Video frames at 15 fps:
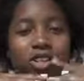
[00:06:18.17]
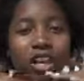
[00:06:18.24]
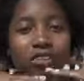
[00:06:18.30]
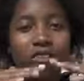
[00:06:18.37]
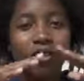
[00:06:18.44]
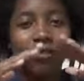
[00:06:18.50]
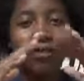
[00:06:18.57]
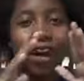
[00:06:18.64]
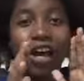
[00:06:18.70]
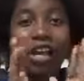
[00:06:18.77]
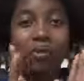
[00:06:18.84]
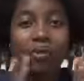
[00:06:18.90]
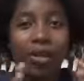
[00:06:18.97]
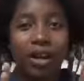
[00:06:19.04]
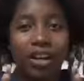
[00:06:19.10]
have to
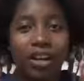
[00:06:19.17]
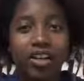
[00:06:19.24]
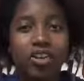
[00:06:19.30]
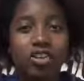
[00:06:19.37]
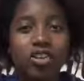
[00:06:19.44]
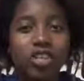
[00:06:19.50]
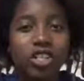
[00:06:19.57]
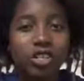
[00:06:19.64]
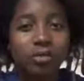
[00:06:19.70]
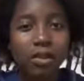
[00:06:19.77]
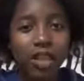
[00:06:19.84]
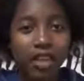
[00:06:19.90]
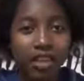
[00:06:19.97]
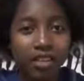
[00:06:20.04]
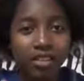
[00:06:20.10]
vibrate in order to
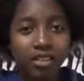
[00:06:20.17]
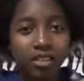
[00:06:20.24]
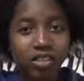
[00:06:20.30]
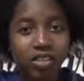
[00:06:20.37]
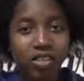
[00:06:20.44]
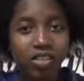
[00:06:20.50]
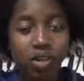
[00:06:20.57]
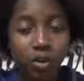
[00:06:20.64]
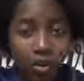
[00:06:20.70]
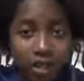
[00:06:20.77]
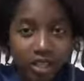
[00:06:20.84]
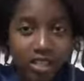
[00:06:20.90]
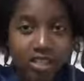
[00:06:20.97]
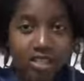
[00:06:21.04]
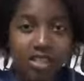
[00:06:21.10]
make
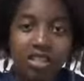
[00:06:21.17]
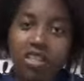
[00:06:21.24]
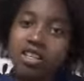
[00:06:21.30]
noise.